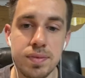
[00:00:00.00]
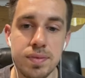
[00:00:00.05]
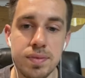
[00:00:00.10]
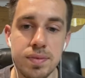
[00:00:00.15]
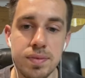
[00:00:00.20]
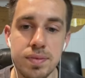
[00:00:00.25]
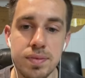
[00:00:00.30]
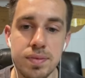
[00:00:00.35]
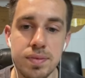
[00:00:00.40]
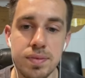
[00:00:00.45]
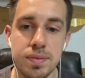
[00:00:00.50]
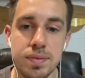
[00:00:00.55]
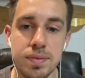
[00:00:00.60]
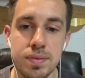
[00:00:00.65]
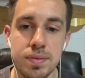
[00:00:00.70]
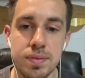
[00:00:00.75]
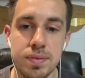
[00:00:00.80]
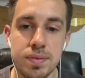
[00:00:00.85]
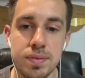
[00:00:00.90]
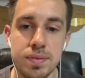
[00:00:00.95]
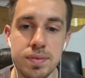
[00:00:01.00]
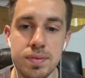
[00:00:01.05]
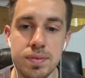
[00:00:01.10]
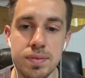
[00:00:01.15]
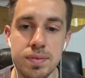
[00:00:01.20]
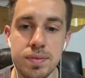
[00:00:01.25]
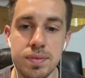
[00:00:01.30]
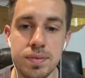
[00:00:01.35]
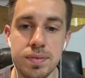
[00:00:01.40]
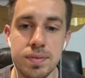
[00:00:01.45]

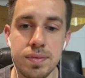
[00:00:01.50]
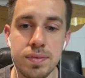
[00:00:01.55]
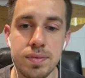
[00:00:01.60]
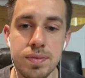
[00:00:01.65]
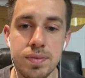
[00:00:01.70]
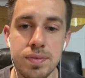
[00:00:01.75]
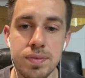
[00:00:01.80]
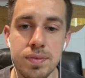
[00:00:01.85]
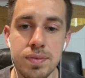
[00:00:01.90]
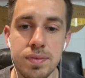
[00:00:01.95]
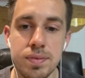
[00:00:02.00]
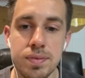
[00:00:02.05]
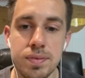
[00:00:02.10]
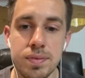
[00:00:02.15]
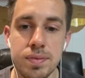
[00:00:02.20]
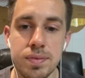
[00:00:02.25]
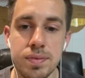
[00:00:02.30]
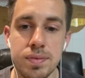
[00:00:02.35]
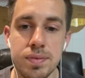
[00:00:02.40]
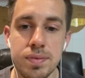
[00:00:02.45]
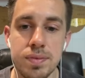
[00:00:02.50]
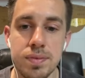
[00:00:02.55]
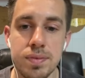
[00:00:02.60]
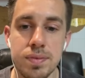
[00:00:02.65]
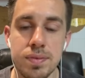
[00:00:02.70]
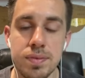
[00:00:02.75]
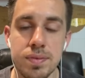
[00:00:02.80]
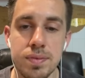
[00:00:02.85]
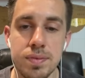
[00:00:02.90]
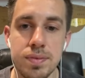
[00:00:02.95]

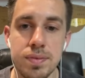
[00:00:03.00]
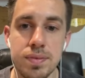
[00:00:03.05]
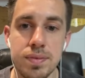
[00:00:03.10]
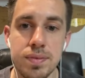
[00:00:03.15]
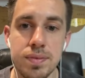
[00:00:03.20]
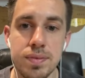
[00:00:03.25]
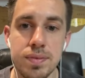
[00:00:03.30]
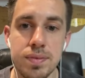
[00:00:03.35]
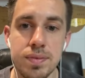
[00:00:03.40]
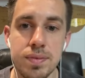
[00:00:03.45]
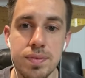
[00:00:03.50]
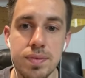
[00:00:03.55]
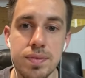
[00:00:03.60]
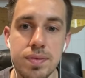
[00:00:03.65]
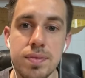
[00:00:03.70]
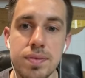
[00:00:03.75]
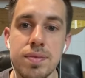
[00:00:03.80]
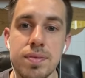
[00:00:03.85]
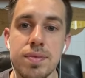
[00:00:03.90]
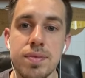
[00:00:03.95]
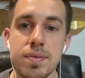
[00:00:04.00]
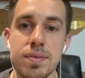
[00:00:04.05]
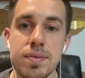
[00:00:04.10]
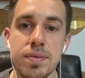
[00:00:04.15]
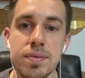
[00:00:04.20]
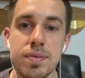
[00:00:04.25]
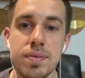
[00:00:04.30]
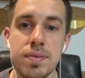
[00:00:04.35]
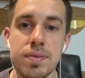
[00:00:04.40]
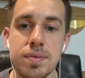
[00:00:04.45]

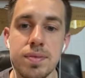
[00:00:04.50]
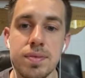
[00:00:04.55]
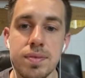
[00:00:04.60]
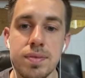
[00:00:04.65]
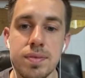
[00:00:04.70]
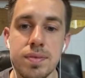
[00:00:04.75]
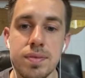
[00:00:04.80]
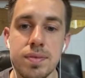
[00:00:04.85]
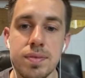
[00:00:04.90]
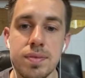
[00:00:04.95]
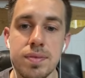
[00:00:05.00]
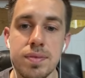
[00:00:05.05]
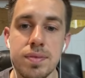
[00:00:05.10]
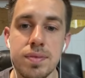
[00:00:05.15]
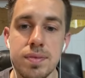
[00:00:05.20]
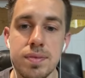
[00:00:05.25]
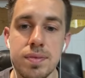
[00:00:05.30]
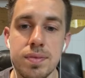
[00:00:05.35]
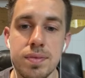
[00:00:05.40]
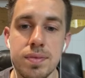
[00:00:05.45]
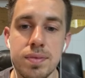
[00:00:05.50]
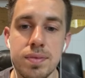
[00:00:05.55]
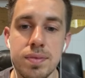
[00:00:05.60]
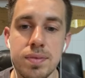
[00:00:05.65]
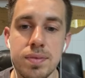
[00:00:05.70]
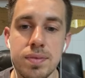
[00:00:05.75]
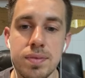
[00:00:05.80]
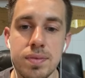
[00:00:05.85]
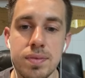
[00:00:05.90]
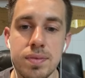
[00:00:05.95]

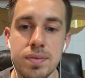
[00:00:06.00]
The person shown says nothing.